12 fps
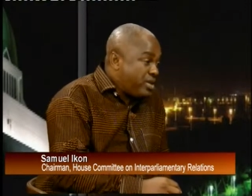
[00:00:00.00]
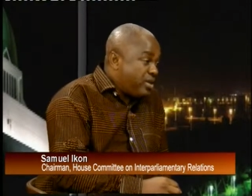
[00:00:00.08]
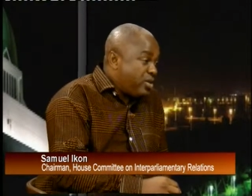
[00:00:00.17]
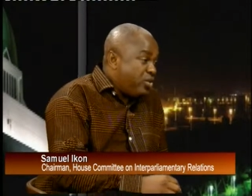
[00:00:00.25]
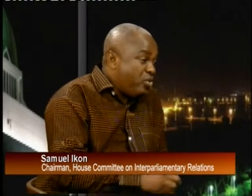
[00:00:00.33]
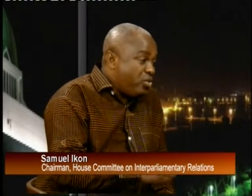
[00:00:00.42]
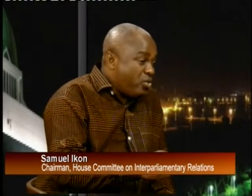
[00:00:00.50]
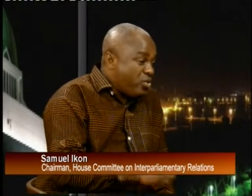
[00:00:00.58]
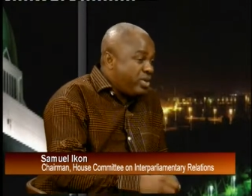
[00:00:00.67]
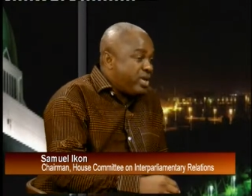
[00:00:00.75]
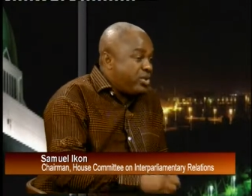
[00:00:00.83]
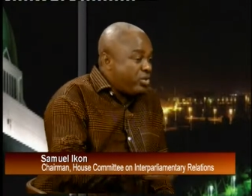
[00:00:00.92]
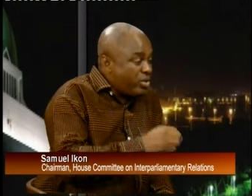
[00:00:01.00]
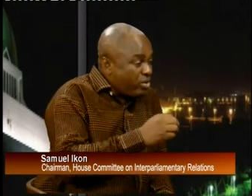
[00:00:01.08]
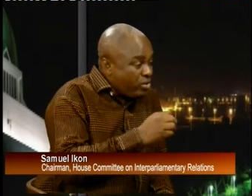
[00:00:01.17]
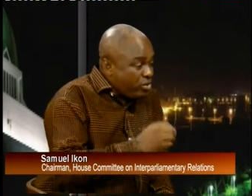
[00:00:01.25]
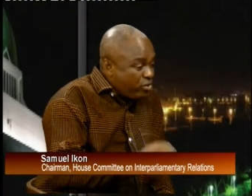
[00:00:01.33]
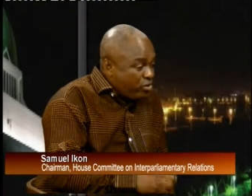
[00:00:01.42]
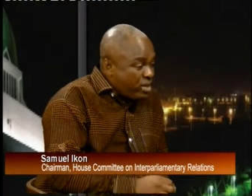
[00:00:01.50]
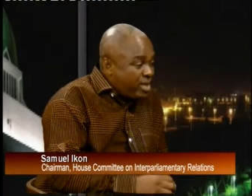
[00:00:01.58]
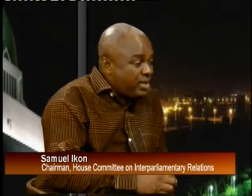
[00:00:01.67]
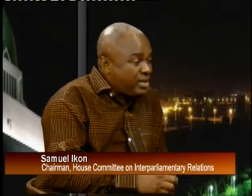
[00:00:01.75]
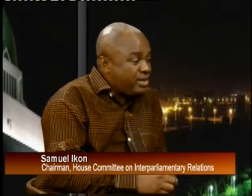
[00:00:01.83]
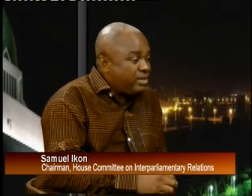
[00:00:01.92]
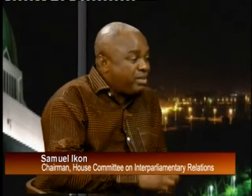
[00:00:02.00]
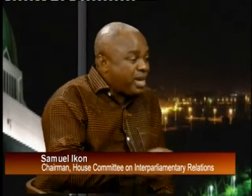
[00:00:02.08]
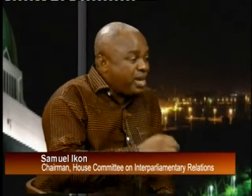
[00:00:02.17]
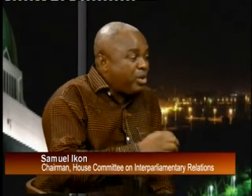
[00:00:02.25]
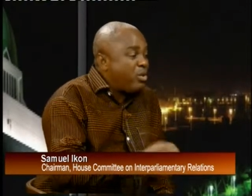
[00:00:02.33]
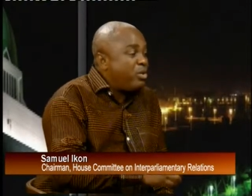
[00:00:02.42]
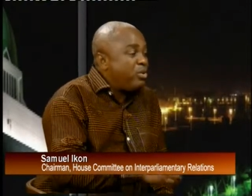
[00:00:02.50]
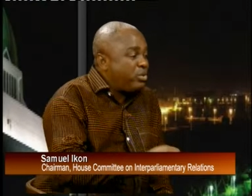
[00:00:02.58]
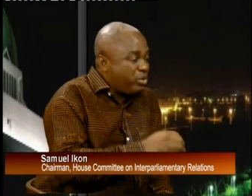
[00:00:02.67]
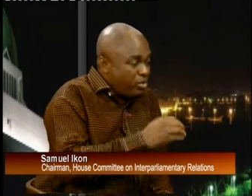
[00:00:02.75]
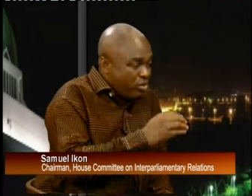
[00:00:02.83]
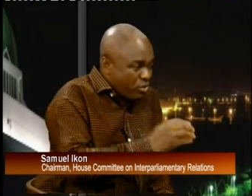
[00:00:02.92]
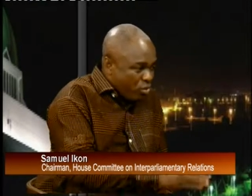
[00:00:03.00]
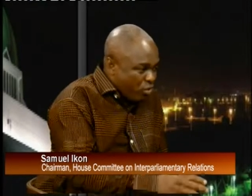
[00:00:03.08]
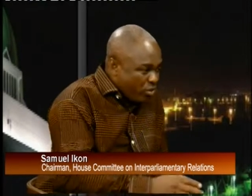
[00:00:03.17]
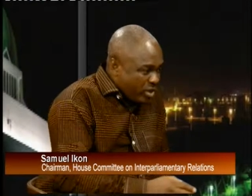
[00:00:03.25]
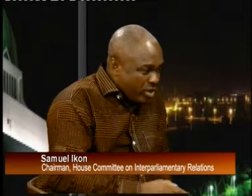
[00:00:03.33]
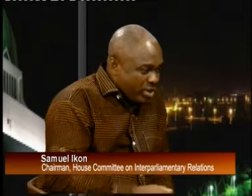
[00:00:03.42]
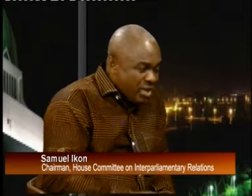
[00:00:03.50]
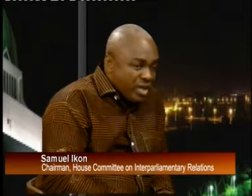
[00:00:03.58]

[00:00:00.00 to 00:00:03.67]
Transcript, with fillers: you know that you are constrained by law to do it.